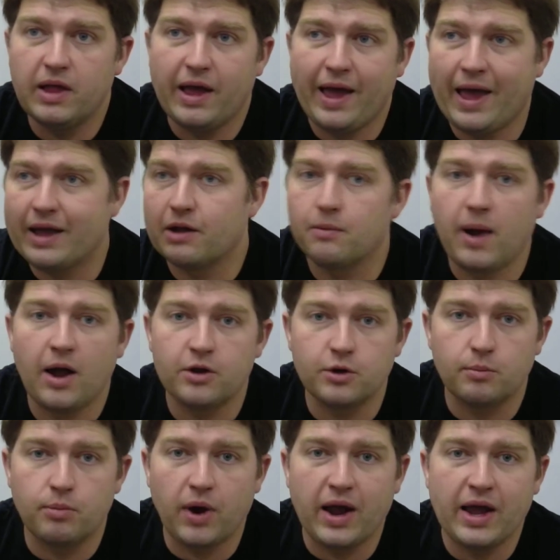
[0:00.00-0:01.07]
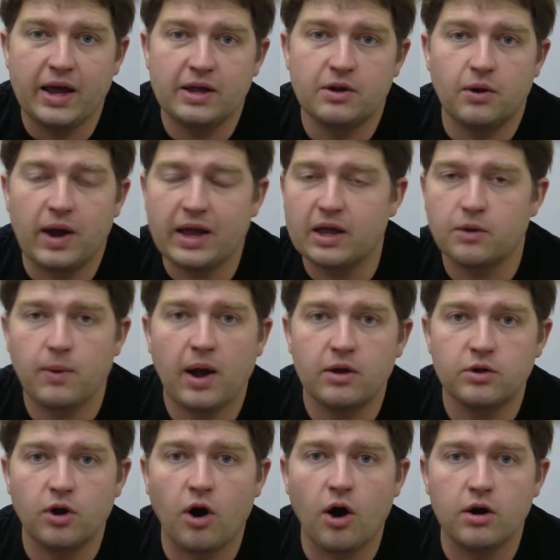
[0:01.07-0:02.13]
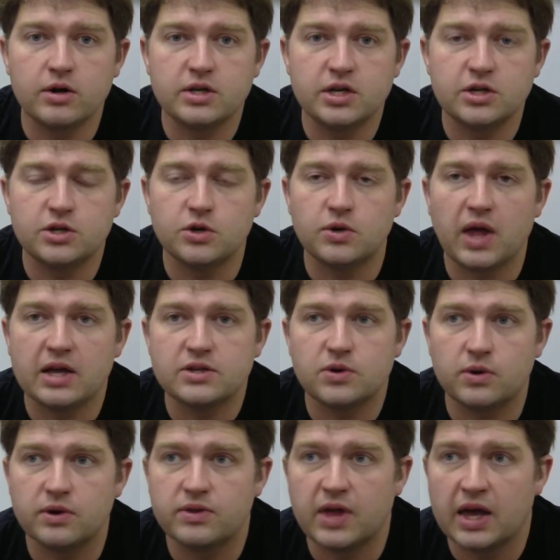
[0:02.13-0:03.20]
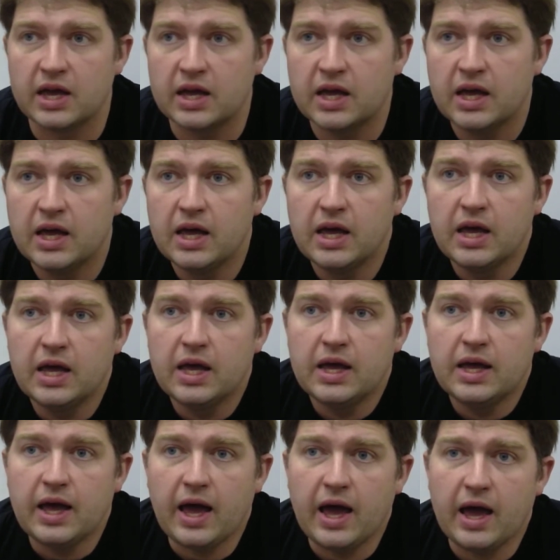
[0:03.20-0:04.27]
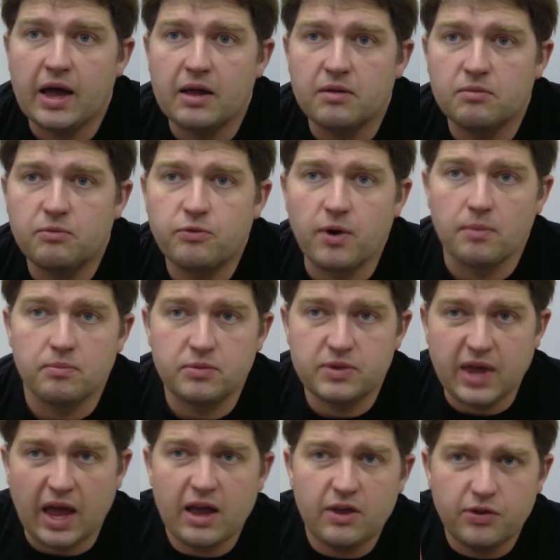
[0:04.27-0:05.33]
hanging around your brain or hanging around your heart tissue, that sort of thing. And from day